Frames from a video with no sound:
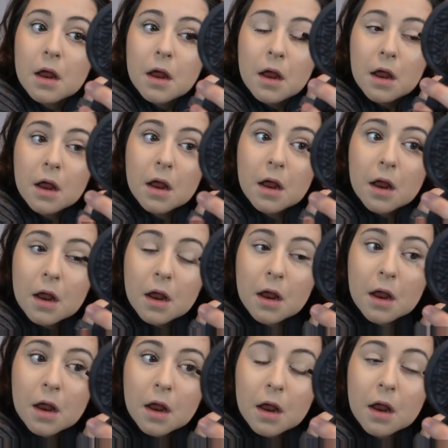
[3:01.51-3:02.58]

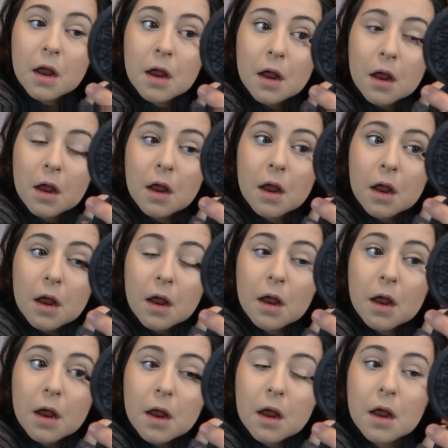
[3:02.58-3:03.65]

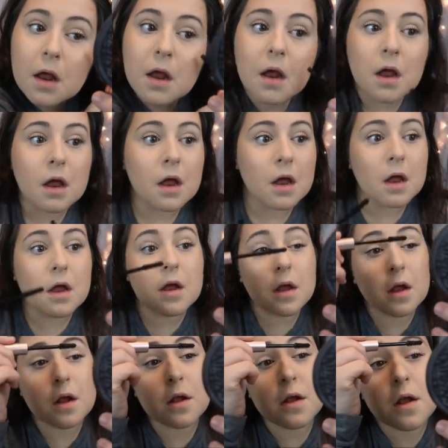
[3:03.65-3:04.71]

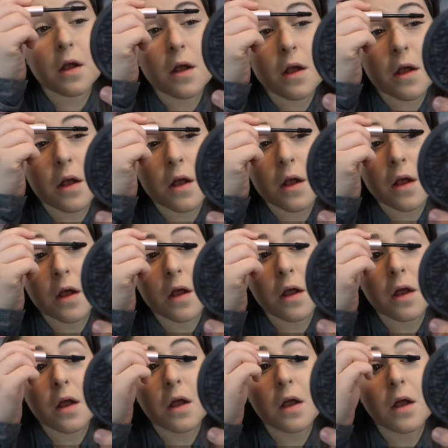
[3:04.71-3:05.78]

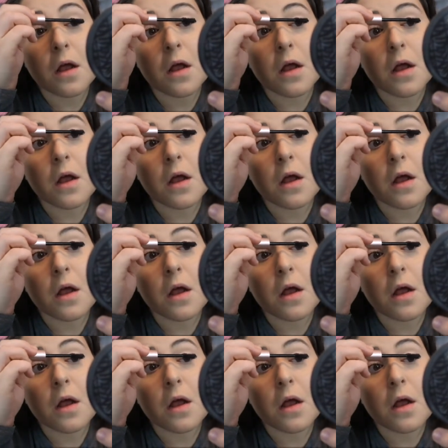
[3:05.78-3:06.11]
Nobody speaks.